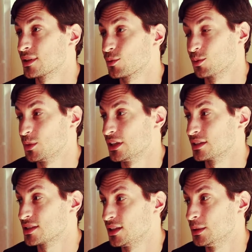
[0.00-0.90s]
the thing with me
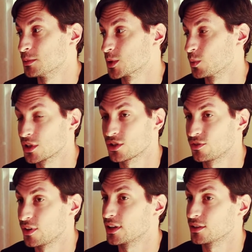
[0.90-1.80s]
and teams. Once you
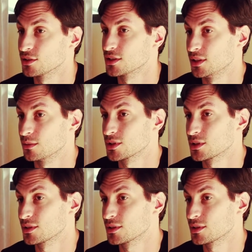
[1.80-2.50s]
find good teams,